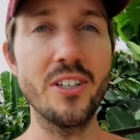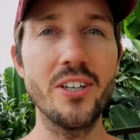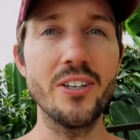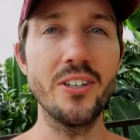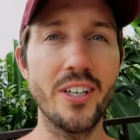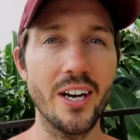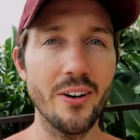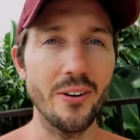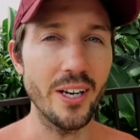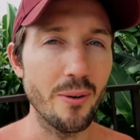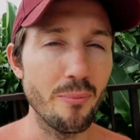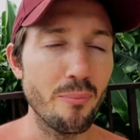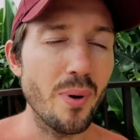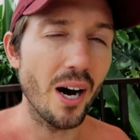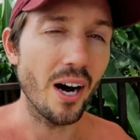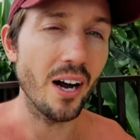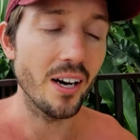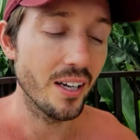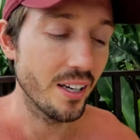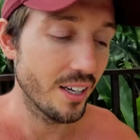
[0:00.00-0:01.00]
you do go in.
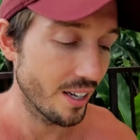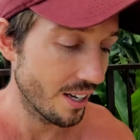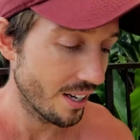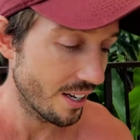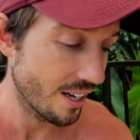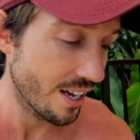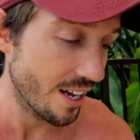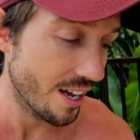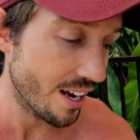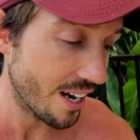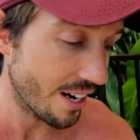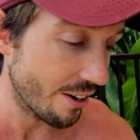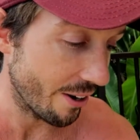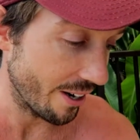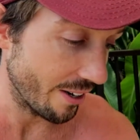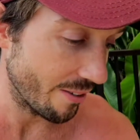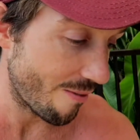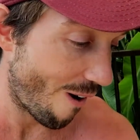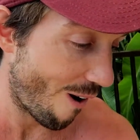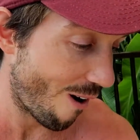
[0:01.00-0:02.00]
But
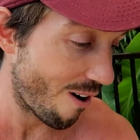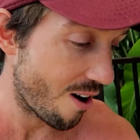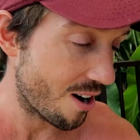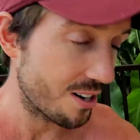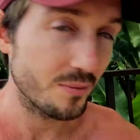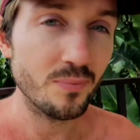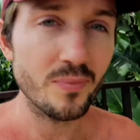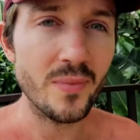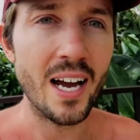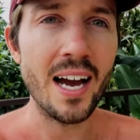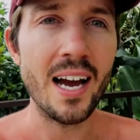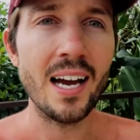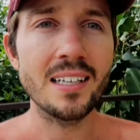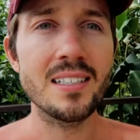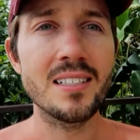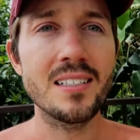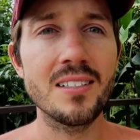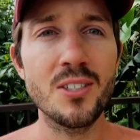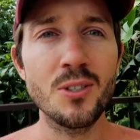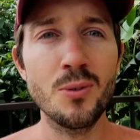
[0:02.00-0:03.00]
anyway,
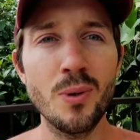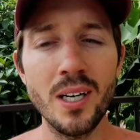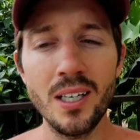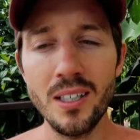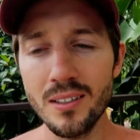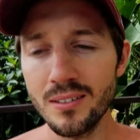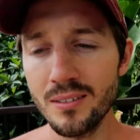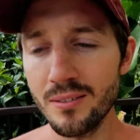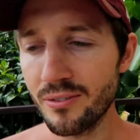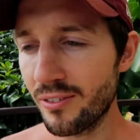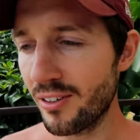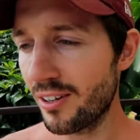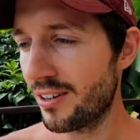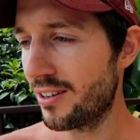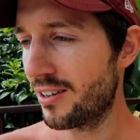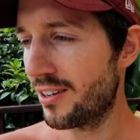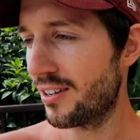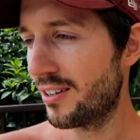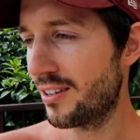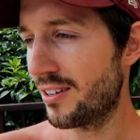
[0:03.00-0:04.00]
at
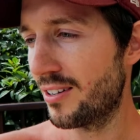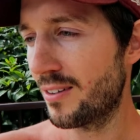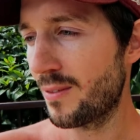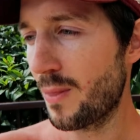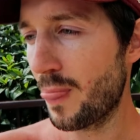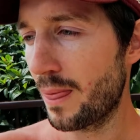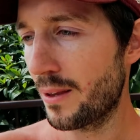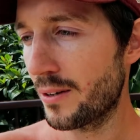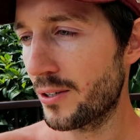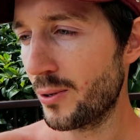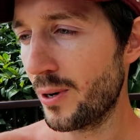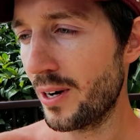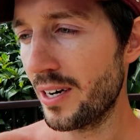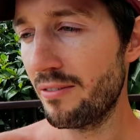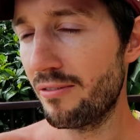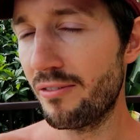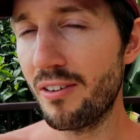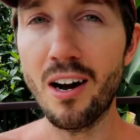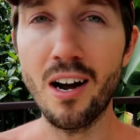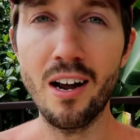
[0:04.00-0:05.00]

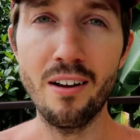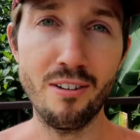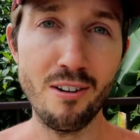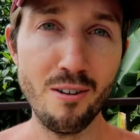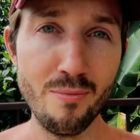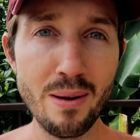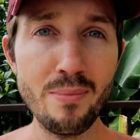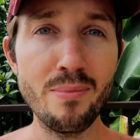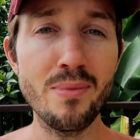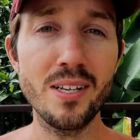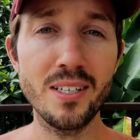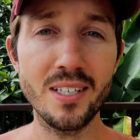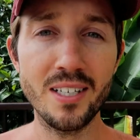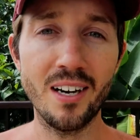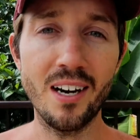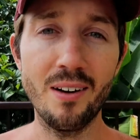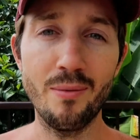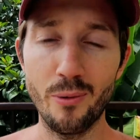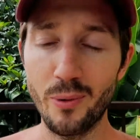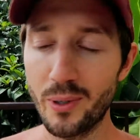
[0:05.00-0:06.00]
12:25, I remember the
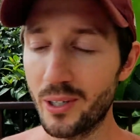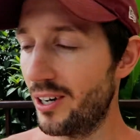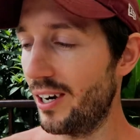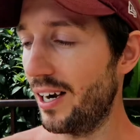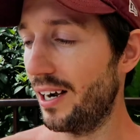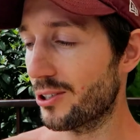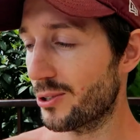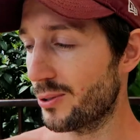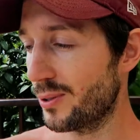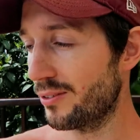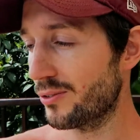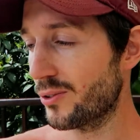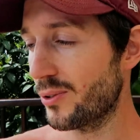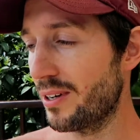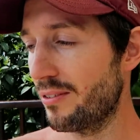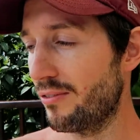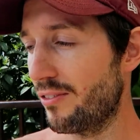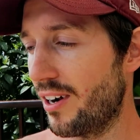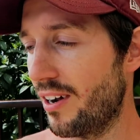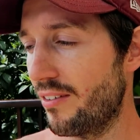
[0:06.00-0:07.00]
time that we got out,
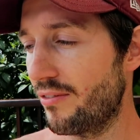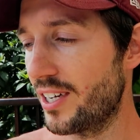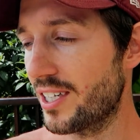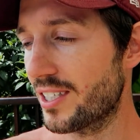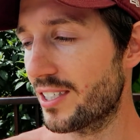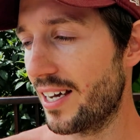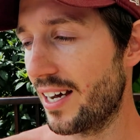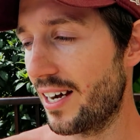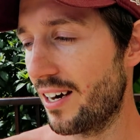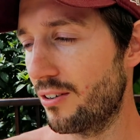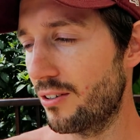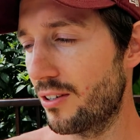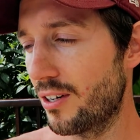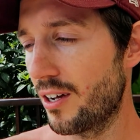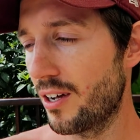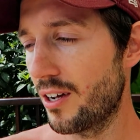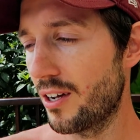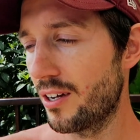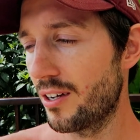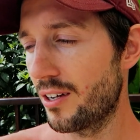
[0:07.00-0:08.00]
12:25, it's now
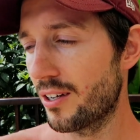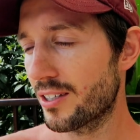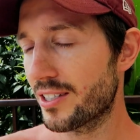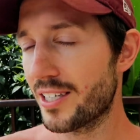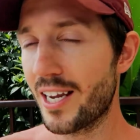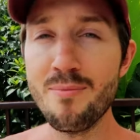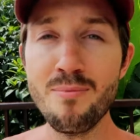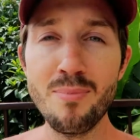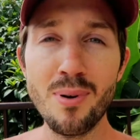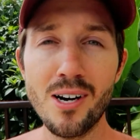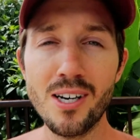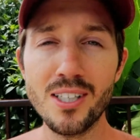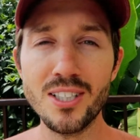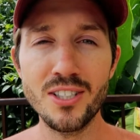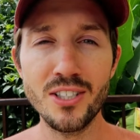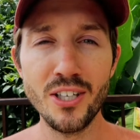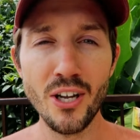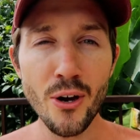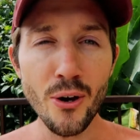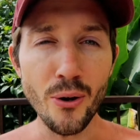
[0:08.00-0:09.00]

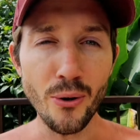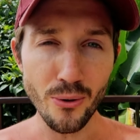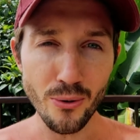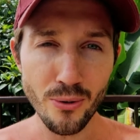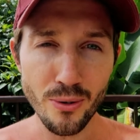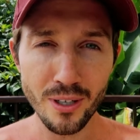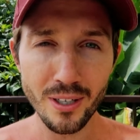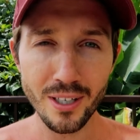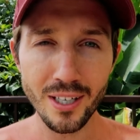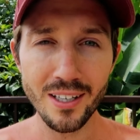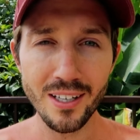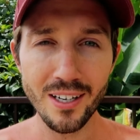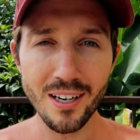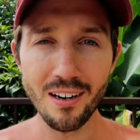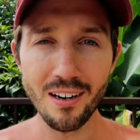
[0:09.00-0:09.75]
2:10 in the